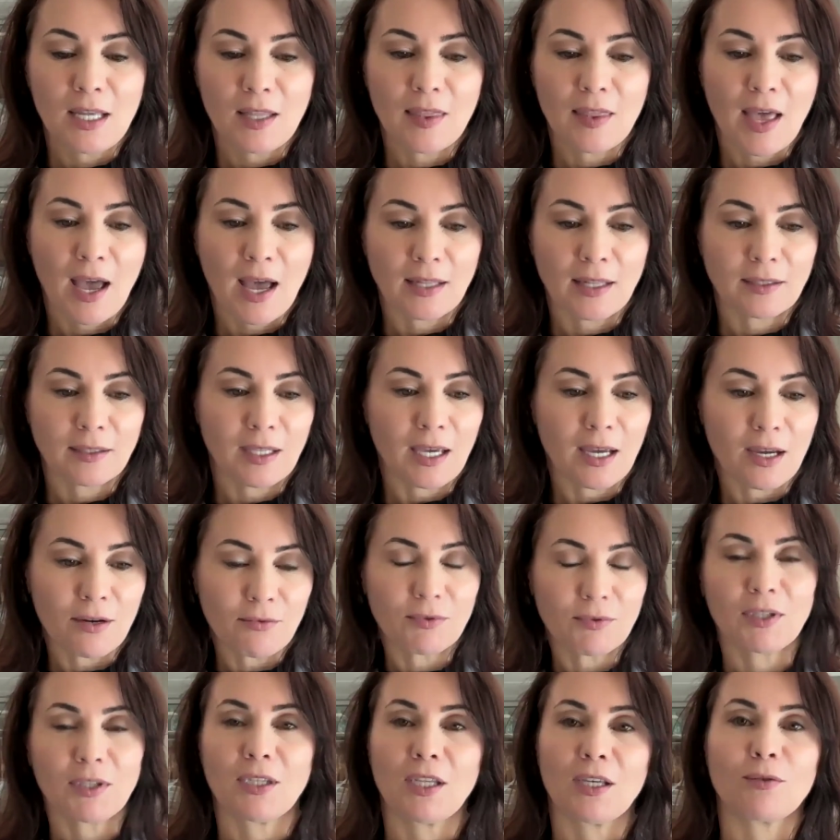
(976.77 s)
that
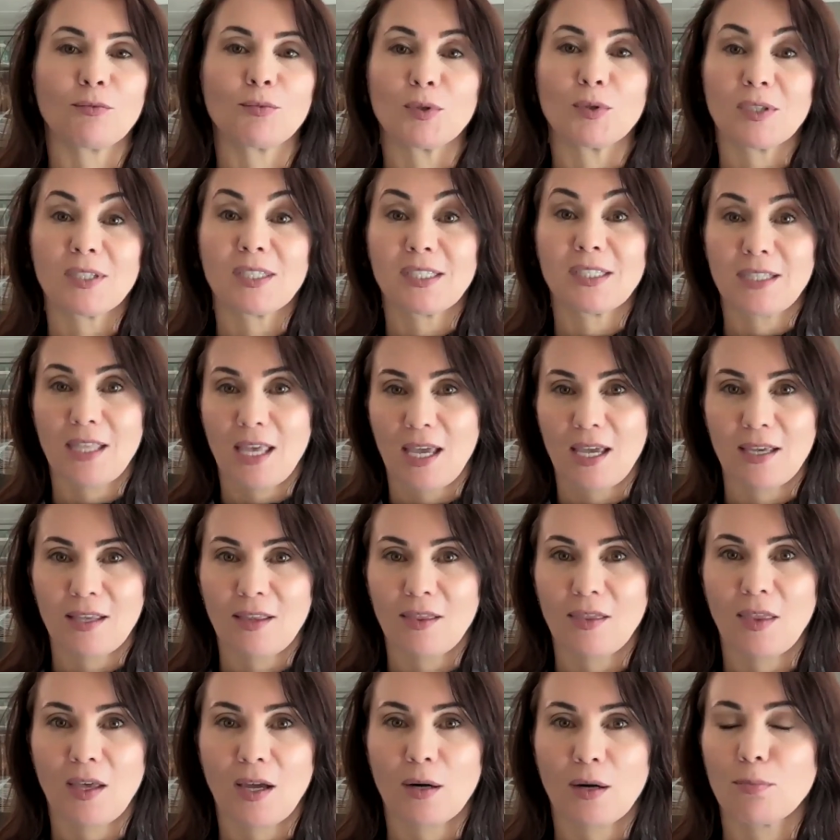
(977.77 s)
everything would stay
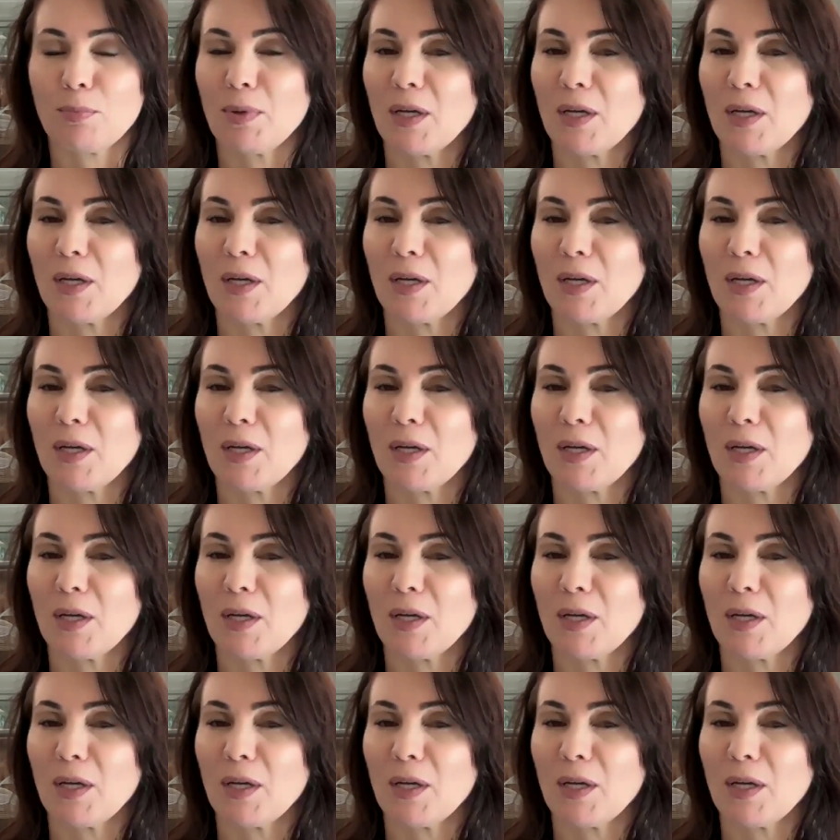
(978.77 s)
in there.